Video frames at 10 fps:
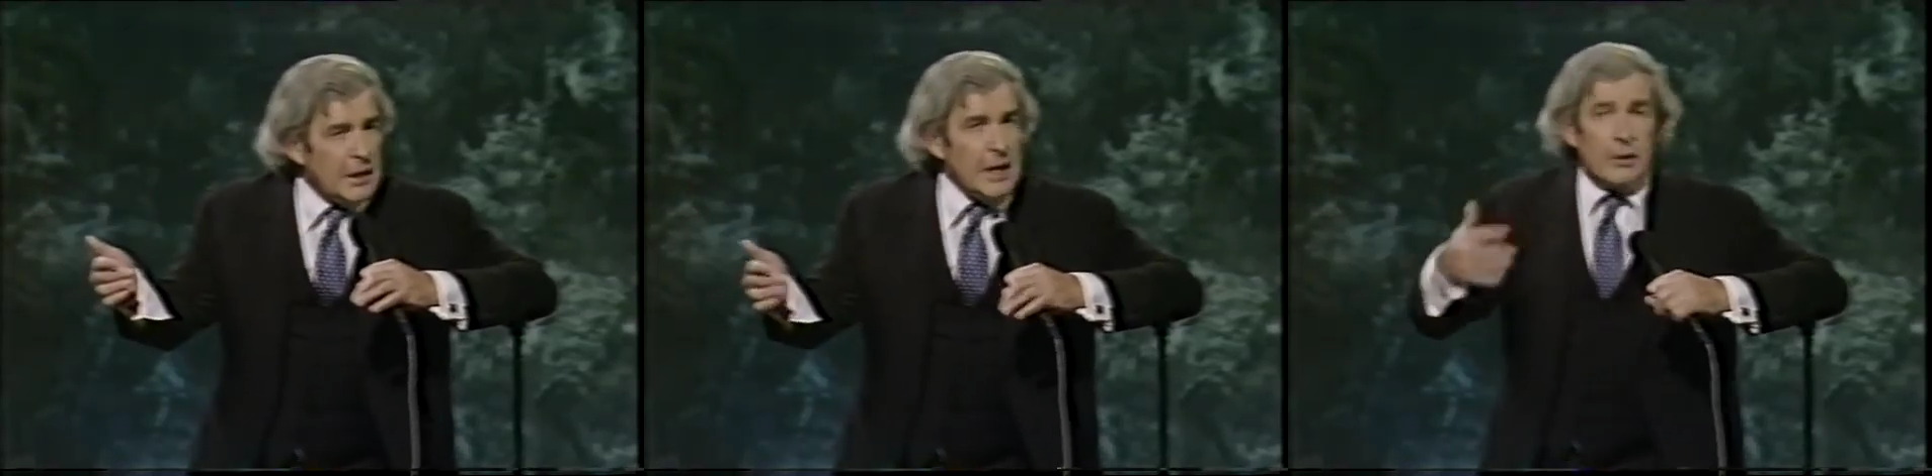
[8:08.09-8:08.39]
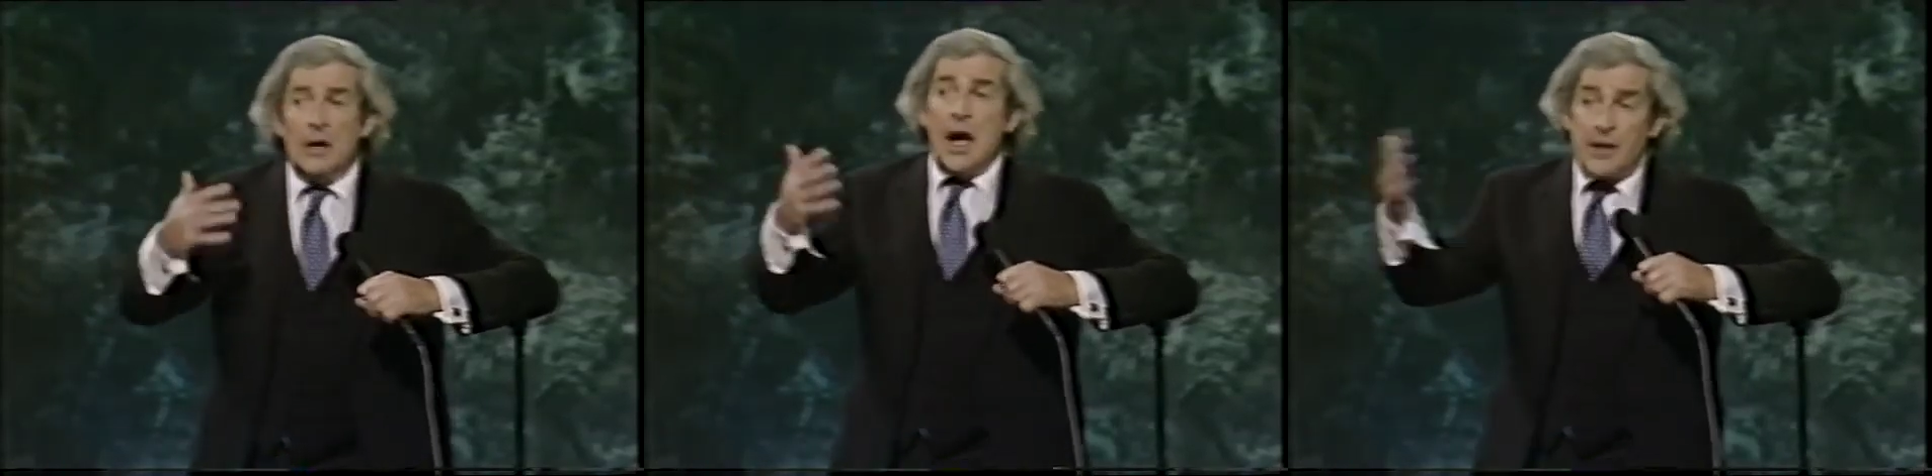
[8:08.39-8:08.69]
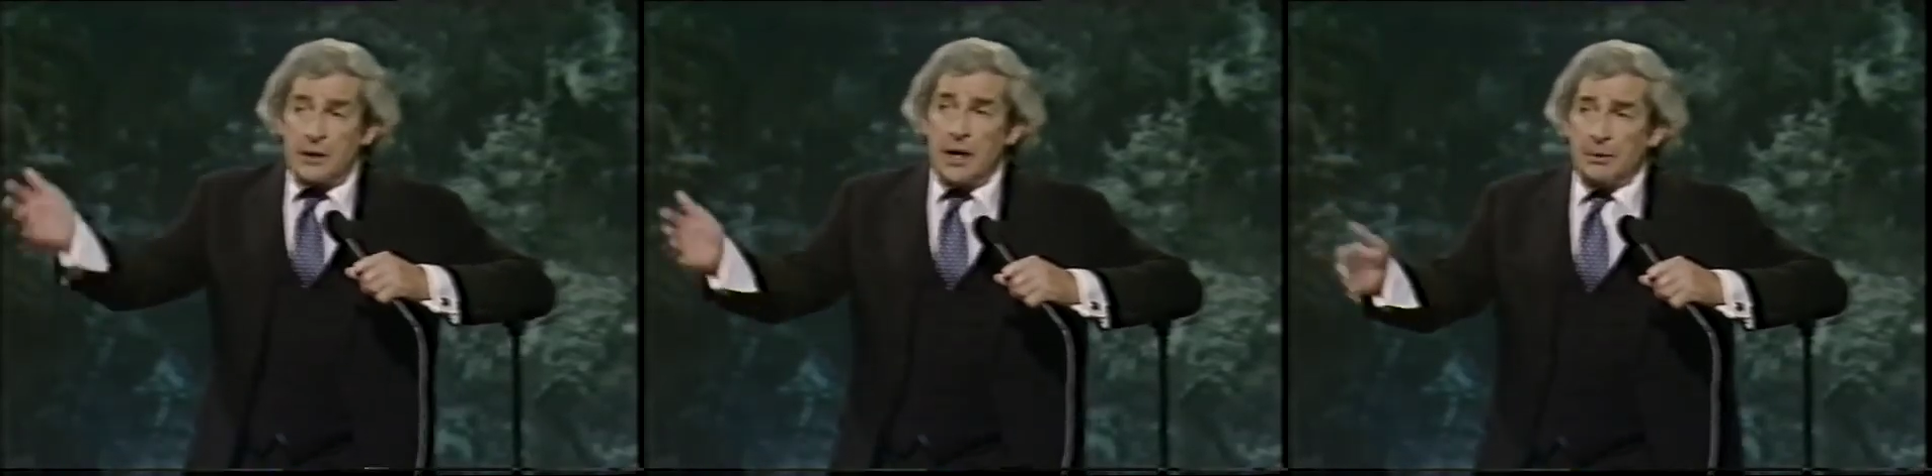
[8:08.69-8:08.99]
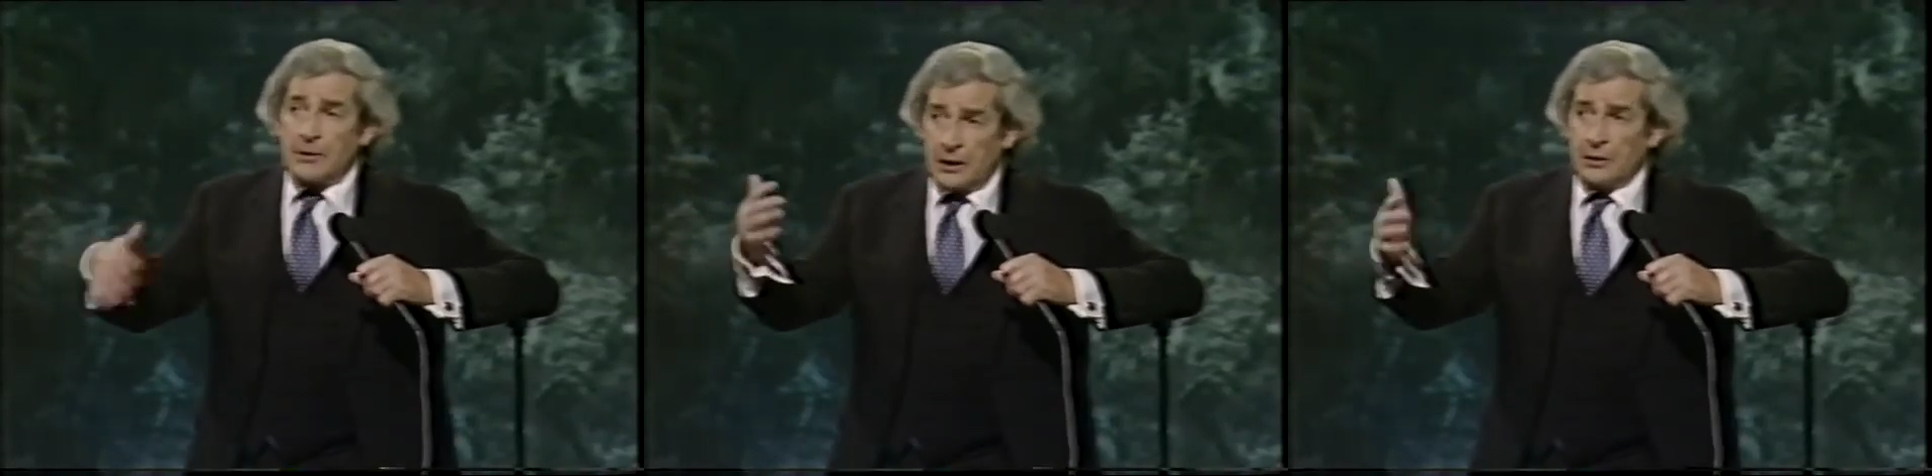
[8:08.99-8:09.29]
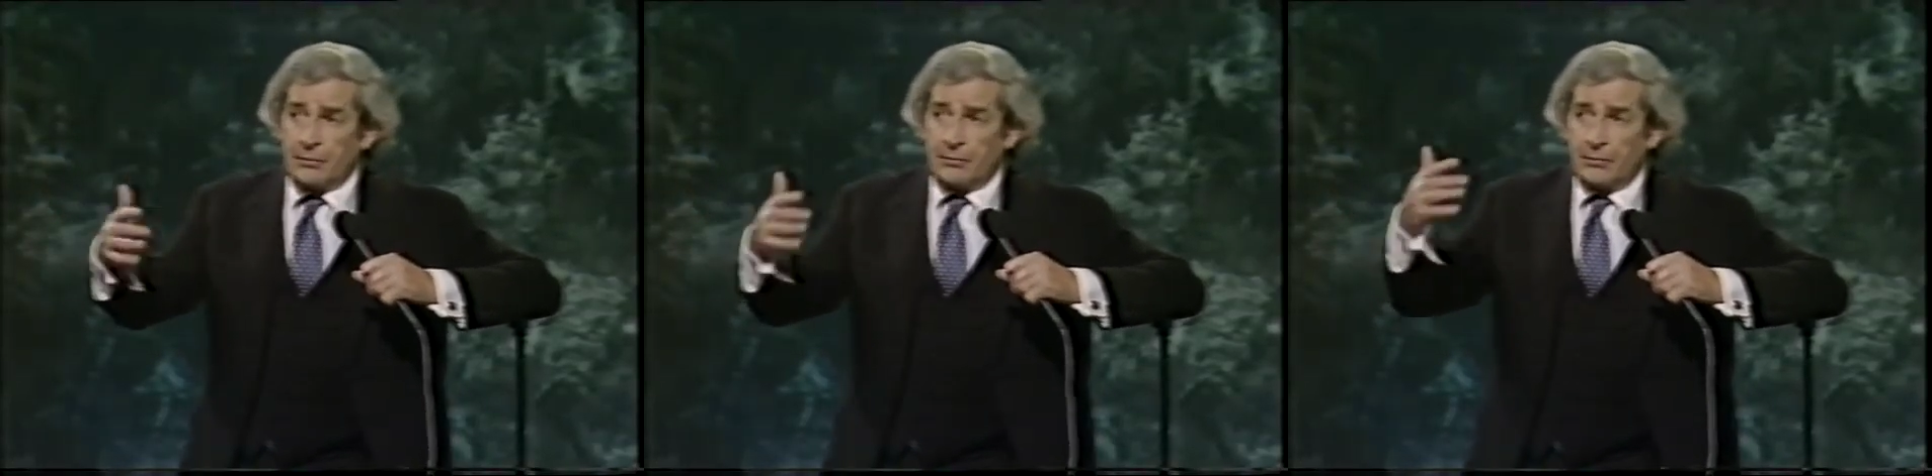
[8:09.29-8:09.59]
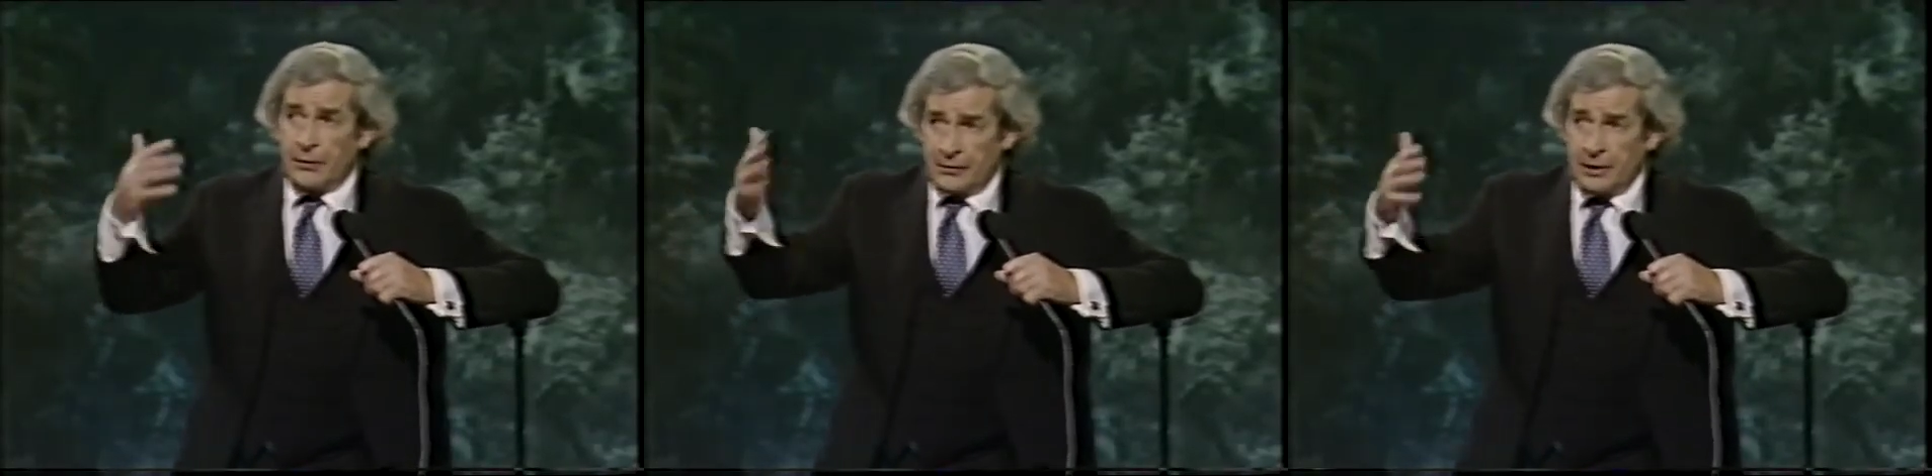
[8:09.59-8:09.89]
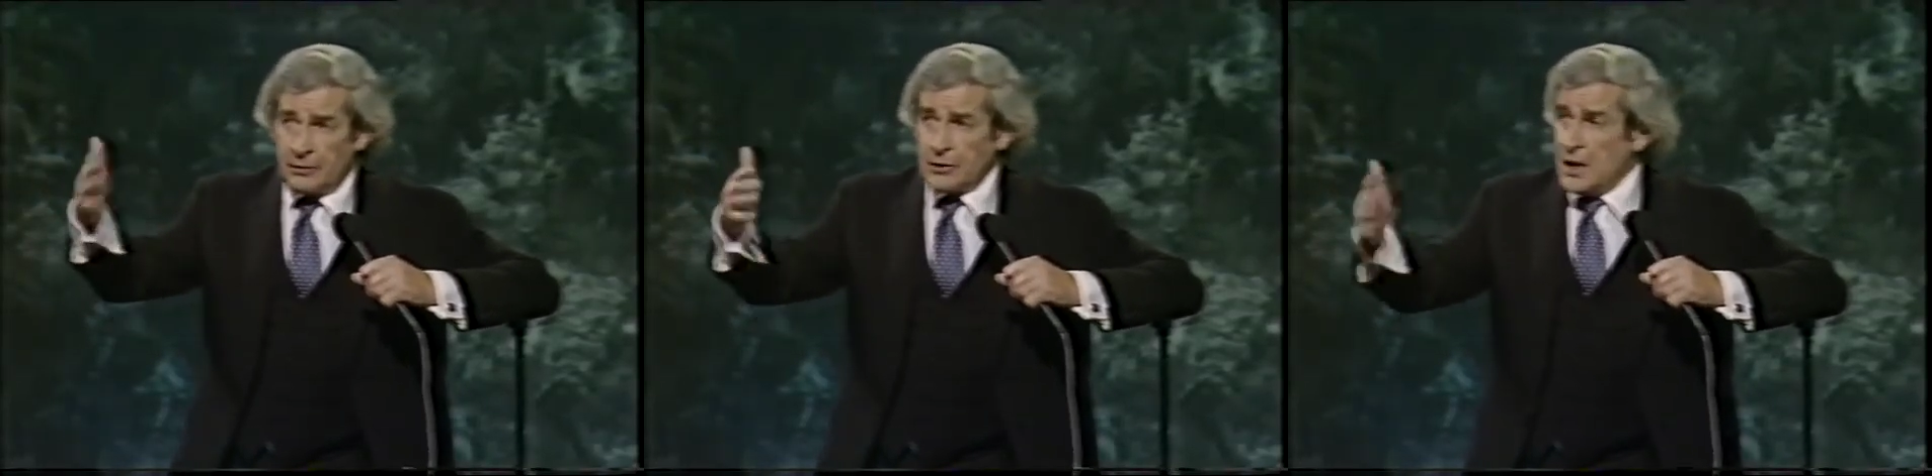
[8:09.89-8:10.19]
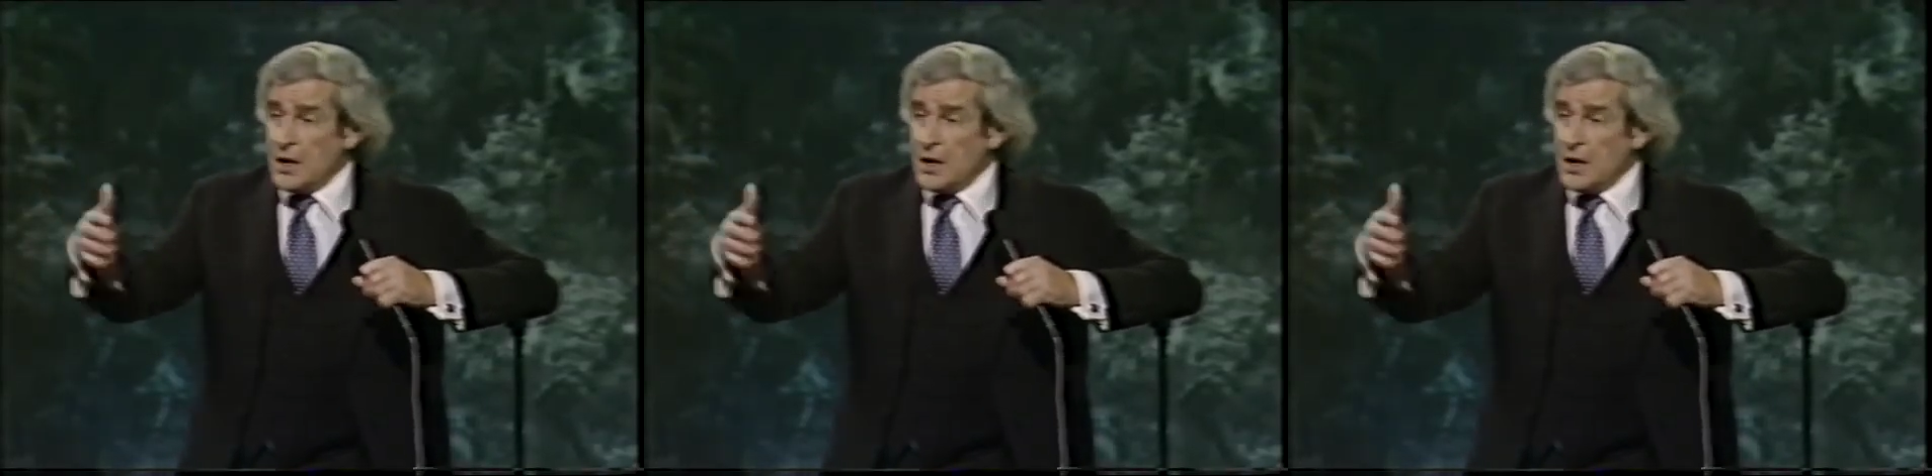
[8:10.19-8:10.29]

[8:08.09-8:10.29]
And I go, I got a couple of tickets for the theatre on Tuesday.